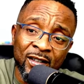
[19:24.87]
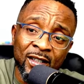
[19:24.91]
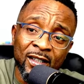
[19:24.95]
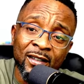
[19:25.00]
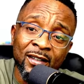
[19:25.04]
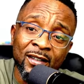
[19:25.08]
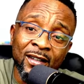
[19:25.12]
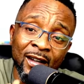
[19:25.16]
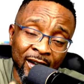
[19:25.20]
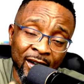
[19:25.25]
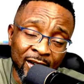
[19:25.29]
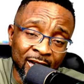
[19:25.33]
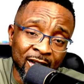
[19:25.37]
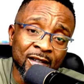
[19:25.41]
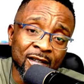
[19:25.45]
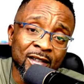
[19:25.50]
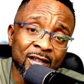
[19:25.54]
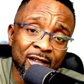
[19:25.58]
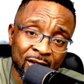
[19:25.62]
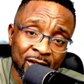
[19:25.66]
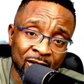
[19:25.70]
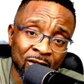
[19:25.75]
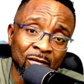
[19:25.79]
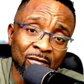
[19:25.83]
There is
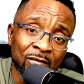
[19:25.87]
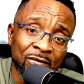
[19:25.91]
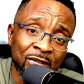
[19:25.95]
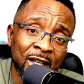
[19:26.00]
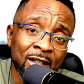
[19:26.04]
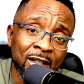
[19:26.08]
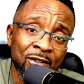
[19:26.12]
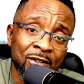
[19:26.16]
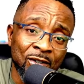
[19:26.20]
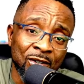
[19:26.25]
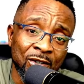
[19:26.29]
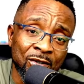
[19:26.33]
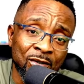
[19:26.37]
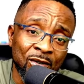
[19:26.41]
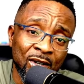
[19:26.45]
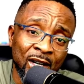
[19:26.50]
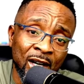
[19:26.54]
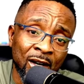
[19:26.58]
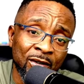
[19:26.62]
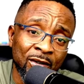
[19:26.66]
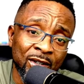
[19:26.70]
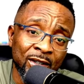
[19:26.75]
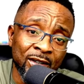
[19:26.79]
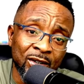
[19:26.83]
some factors to that
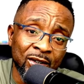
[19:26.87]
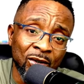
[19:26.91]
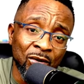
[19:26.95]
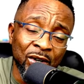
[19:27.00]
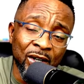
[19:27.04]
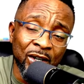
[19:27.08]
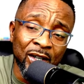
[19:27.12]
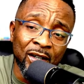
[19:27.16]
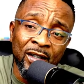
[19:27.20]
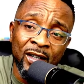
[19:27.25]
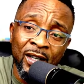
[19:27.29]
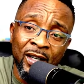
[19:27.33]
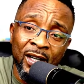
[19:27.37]
one. Okay?